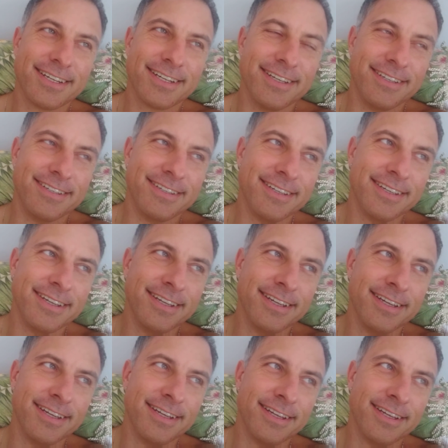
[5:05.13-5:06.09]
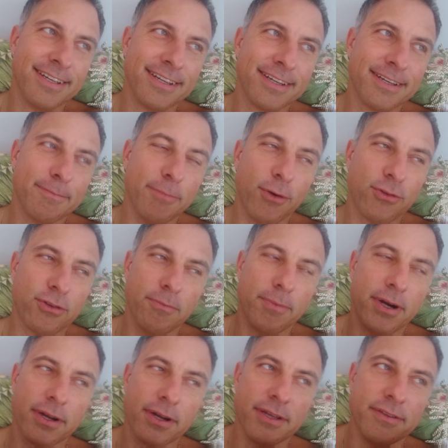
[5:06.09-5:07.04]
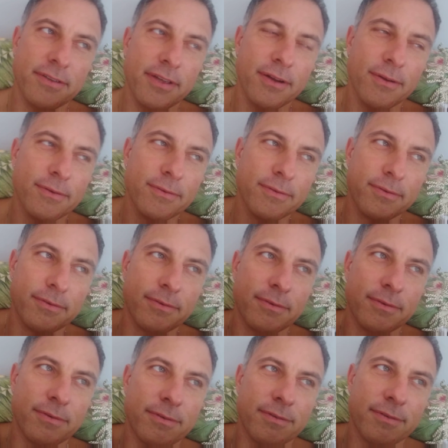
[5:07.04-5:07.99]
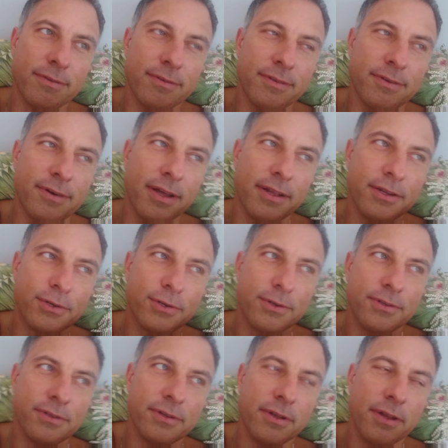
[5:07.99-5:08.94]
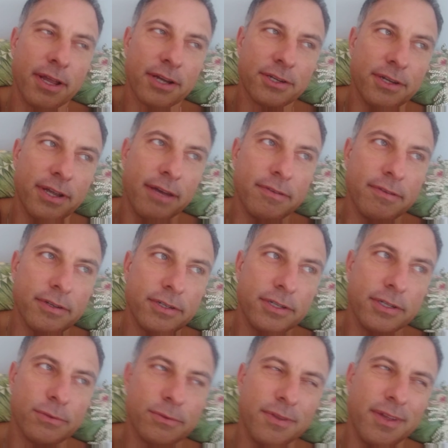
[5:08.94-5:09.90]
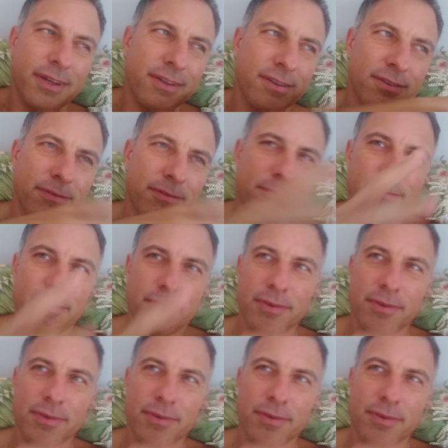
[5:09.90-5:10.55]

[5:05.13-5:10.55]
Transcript: because most Americans, they're not interested in actually having children. They just,